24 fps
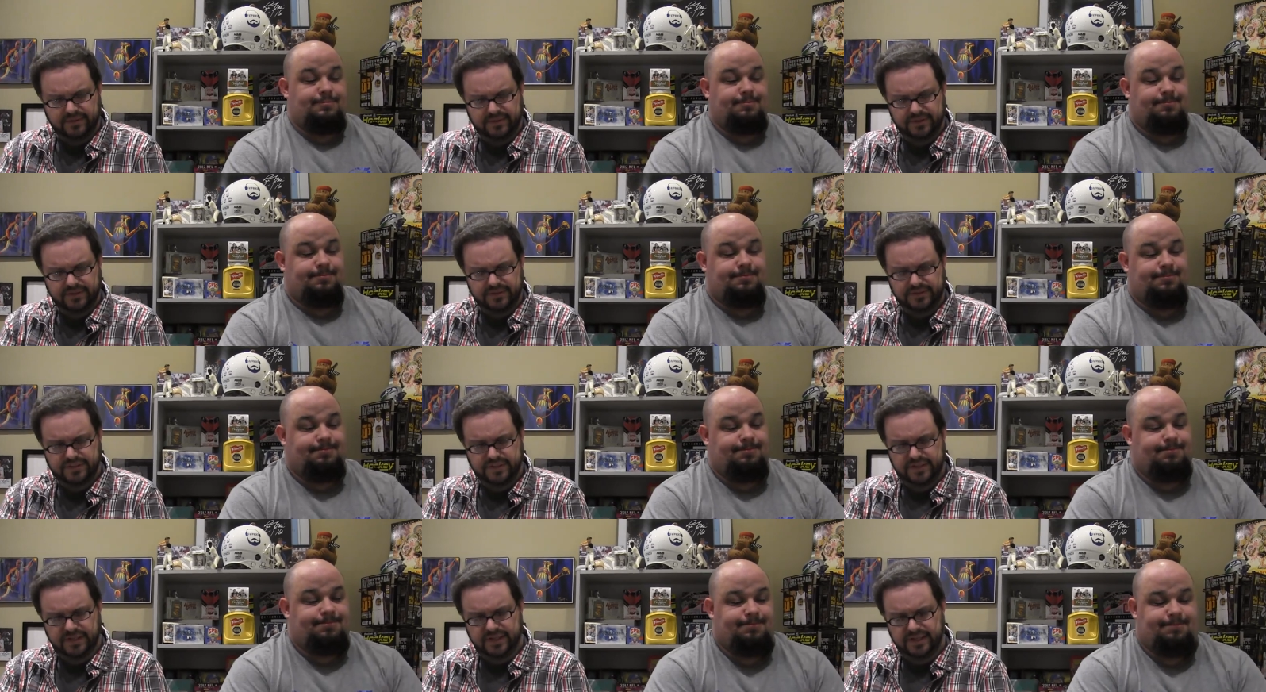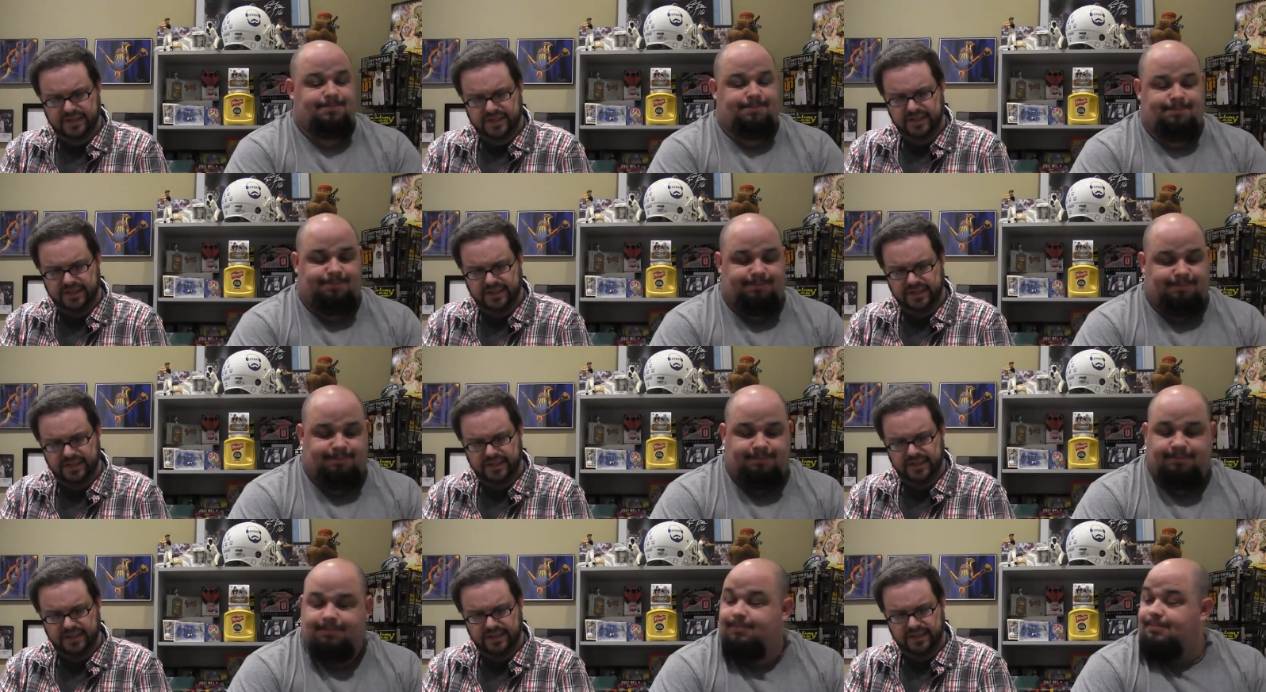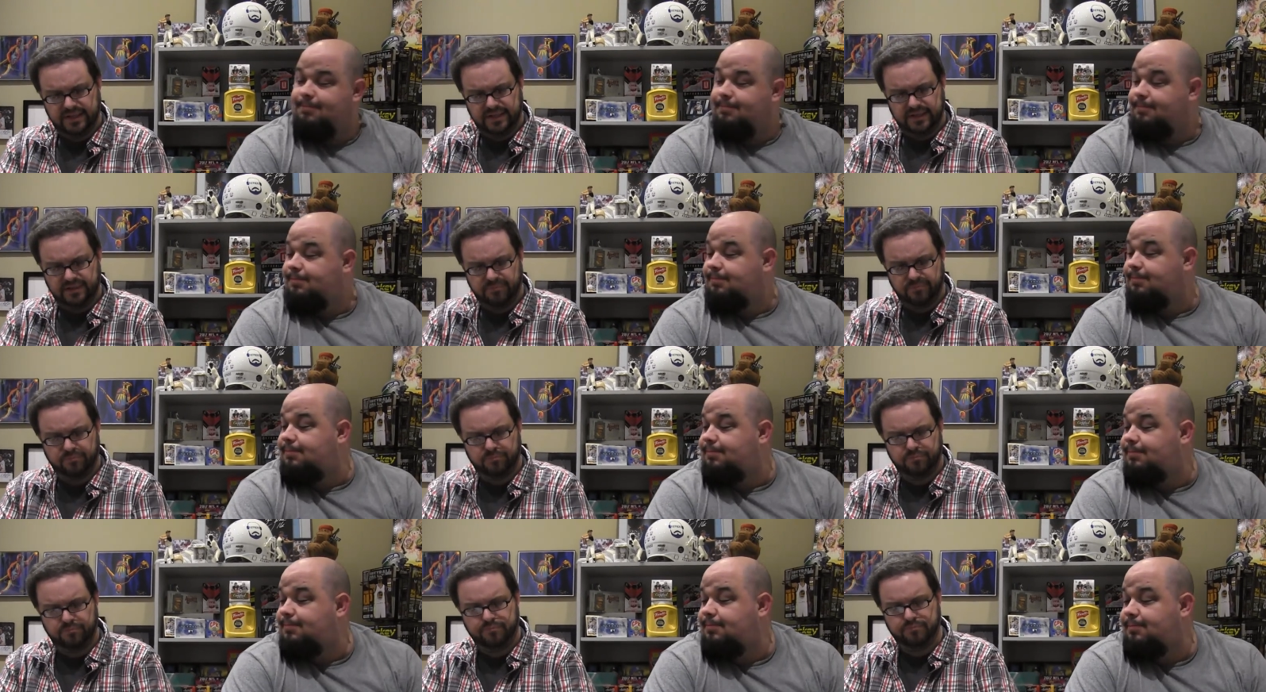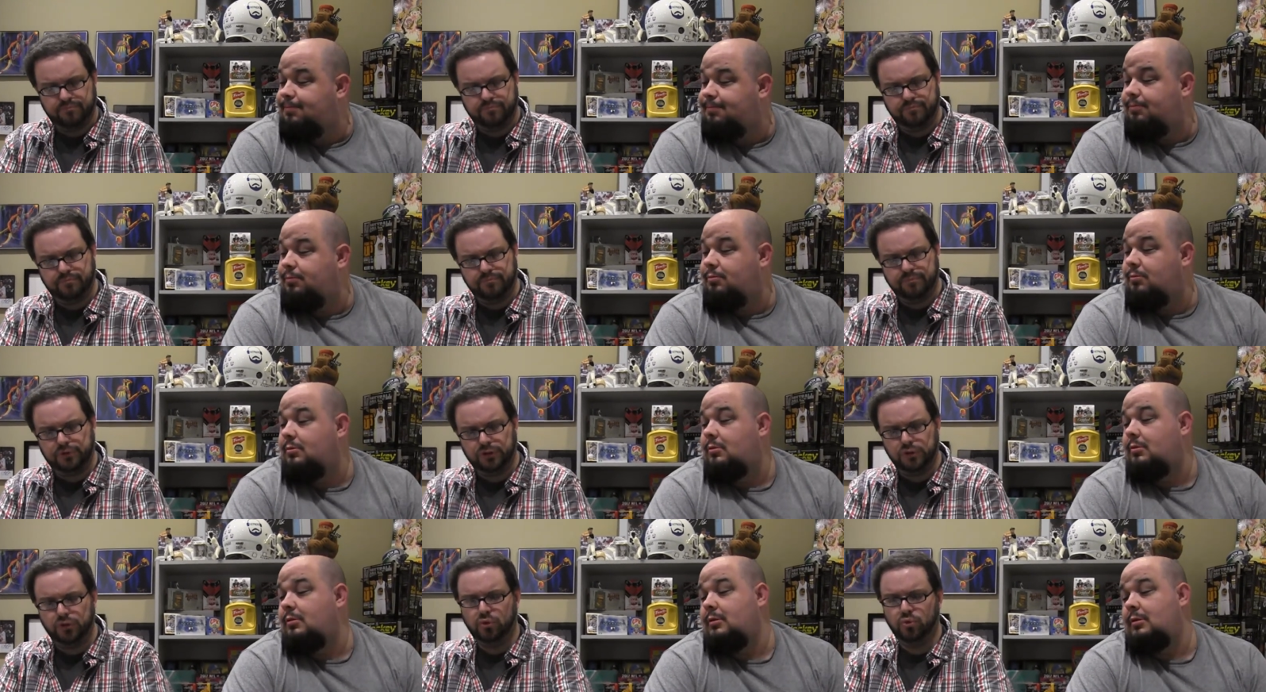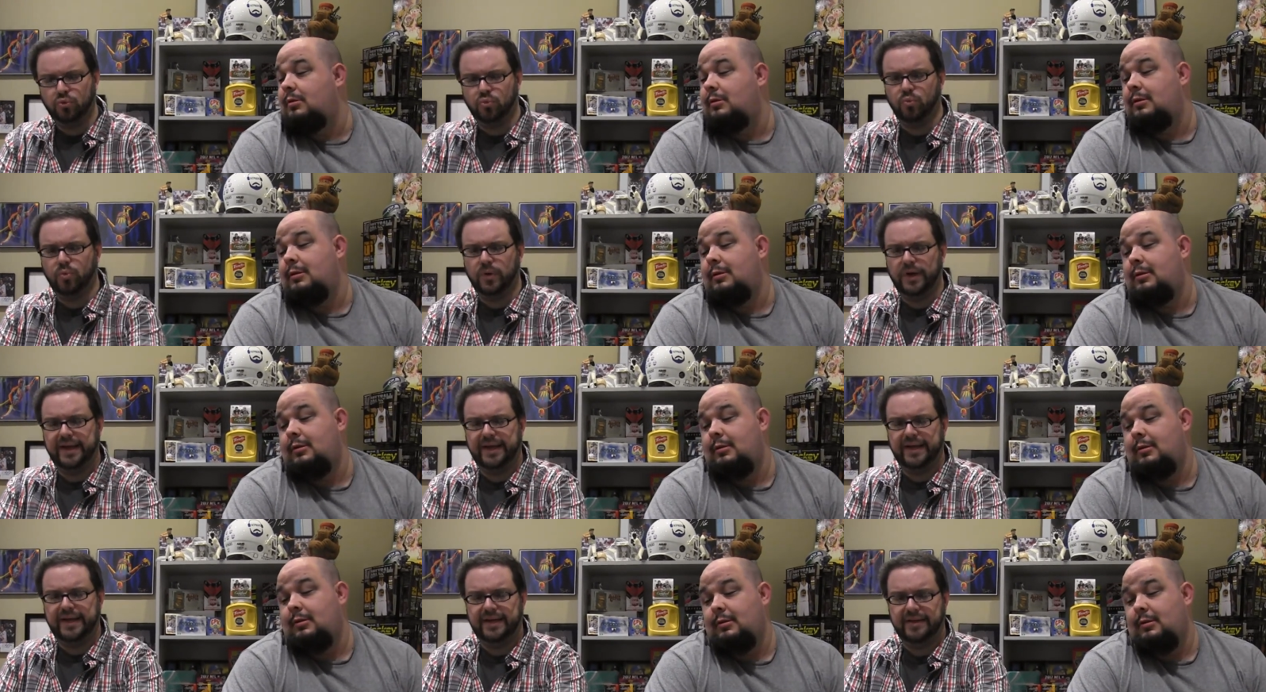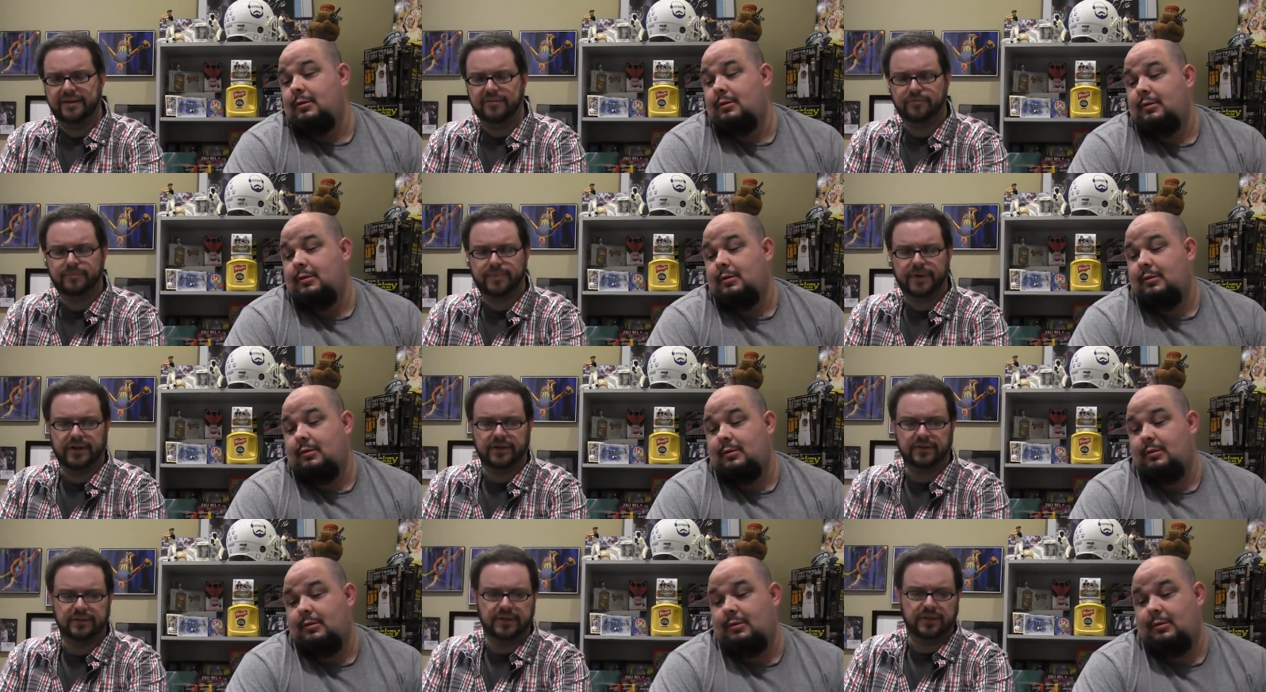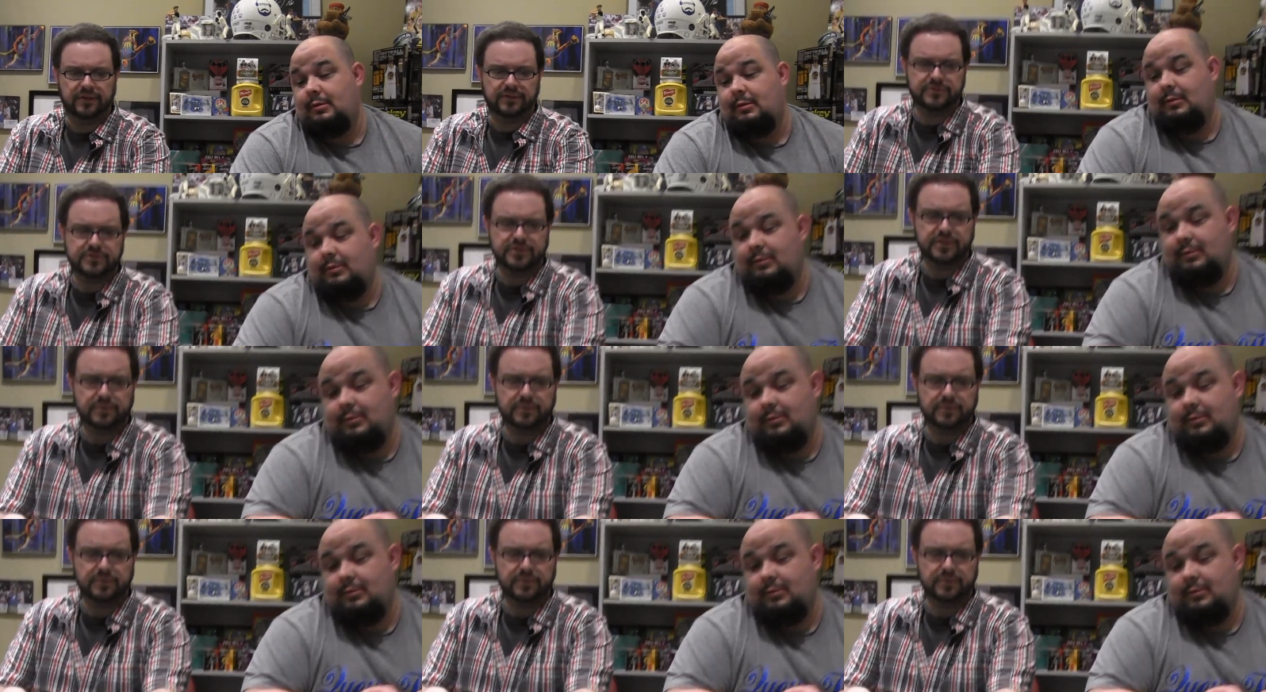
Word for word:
Speaker 1: I want to say a blue wave parallel.